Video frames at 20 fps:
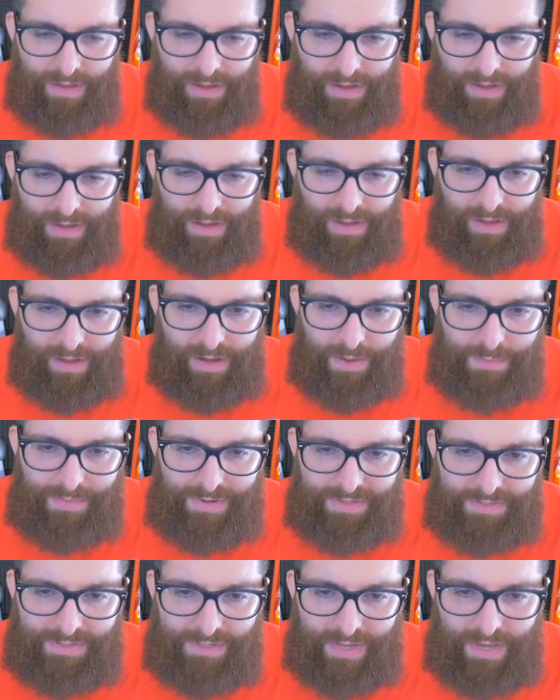and I'm
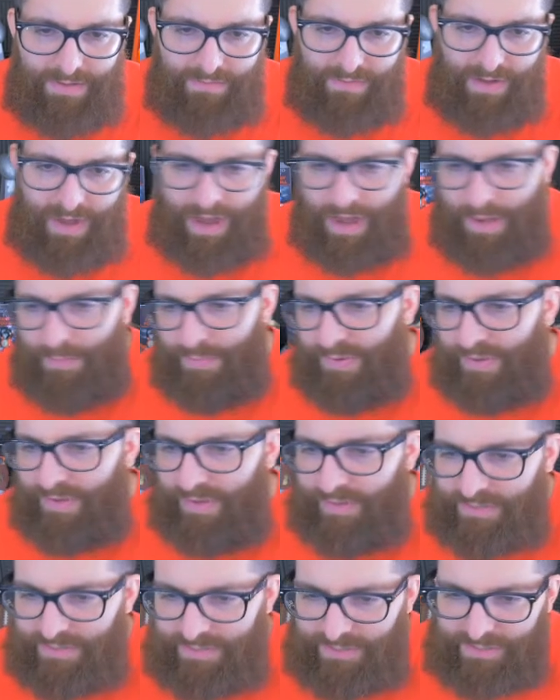going to save up.
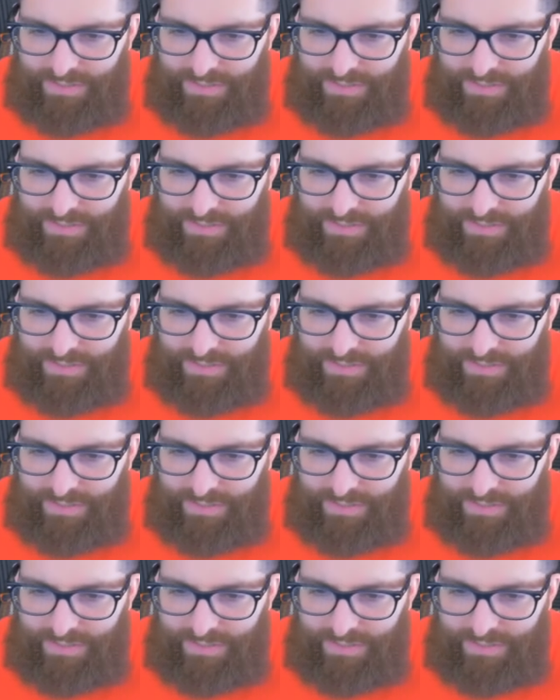It's